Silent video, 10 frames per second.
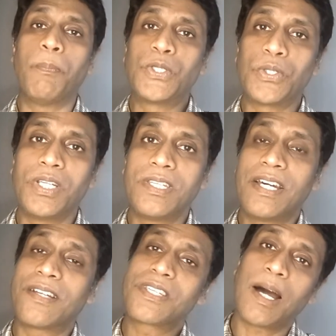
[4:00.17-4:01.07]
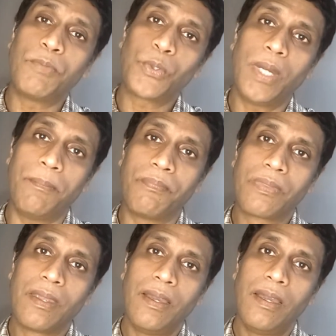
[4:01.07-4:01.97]
opportunity that has come to him.
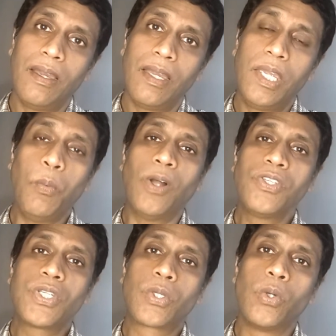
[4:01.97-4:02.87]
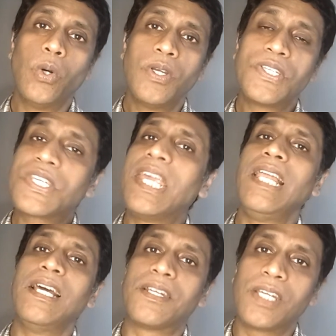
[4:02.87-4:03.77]
He wants to
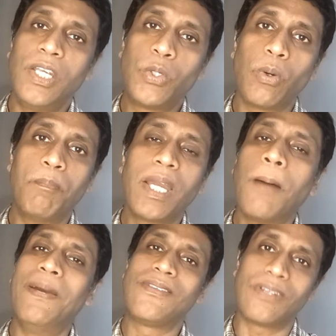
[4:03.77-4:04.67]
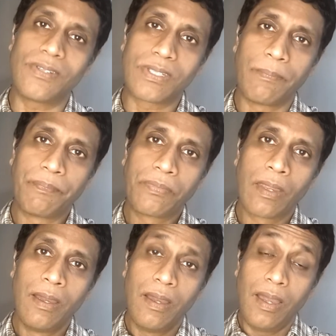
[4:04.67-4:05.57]
scale it into a bigger business.
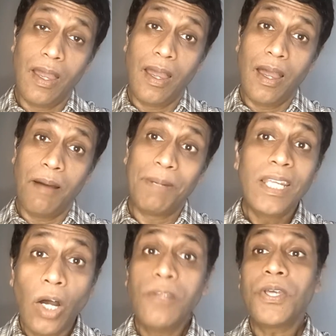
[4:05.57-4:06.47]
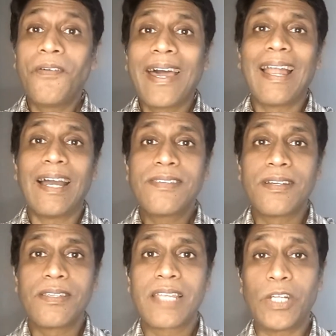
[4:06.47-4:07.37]
But he also
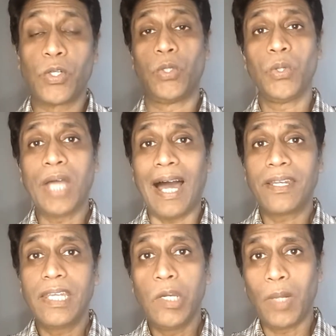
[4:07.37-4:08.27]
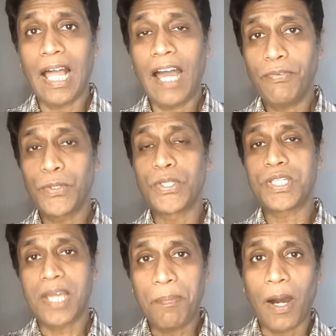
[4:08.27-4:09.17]
realizes that to do that, he will have to
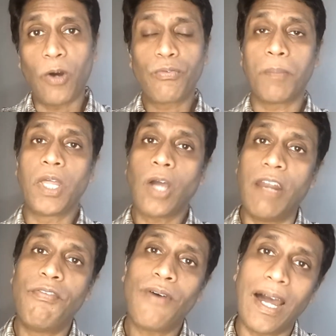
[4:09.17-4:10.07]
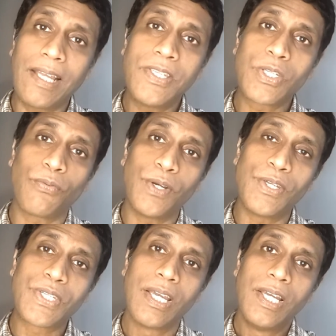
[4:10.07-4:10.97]
step out from the confines of
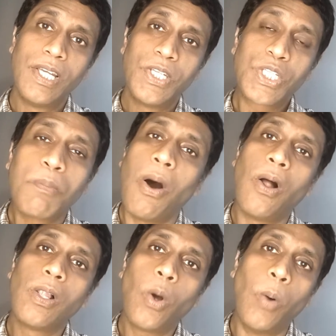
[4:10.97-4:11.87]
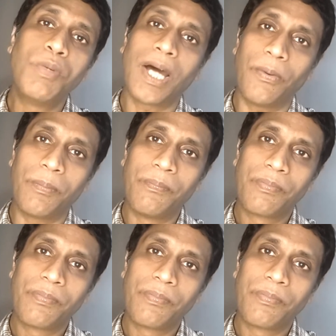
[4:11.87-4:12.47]
his small hometown.